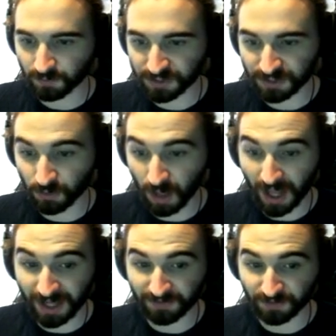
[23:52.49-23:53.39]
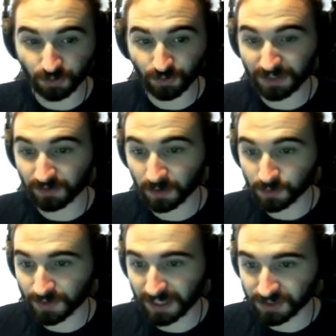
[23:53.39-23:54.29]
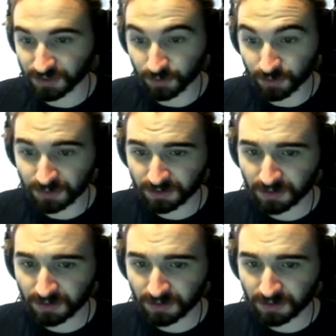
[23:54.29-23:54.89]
We're still high in the green, though, so that's good.